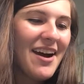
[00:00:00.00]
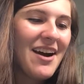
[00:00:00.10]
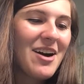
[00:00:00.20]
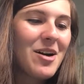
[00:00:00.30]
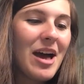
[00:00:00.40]

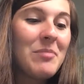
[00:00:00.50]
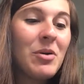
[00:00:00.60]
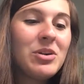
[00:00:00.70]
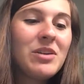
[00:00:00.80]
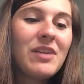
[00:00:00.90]

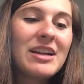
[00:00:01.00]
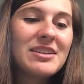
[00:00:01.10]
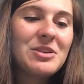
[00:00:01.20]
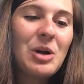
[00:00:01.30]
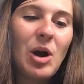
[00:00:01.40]
Edmonia
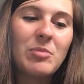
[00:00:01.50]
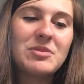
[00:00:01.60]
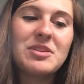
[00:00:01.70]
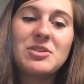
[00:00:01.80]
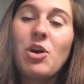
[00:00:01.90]
raises her
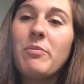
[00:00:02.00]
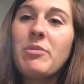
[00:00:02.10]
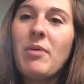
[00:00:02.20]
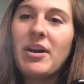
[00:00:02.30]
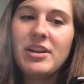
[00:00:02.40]
arms to
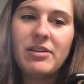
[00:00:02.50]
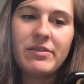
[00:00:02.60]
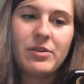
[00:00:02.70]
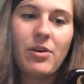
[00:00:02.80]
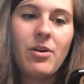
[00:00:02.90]
sculpt the body
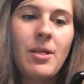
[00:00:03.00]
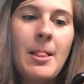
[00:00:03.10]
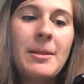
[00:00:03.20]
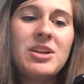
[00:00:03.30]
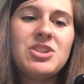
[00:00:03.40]
of a girl.
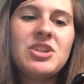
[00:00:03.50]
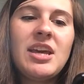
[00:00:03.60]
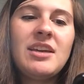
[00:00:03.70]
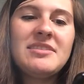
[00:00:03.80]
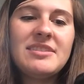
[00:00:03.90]
She
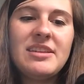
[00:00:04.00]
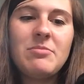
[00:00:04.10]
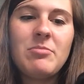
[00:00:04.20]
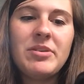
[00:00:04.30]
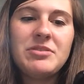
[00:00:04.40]
can't
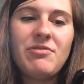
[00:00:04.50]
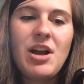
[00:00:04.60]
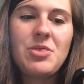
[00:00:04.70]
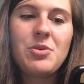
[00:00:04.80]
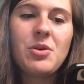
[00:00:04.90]
see, but must
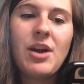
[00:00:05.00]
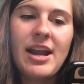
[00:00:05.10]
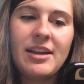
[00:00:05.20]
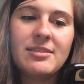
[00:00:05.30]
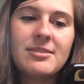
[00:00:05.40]
find through her
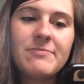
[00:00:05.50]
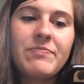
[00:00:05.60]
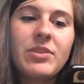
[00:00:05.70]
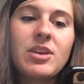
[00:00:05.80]
hands.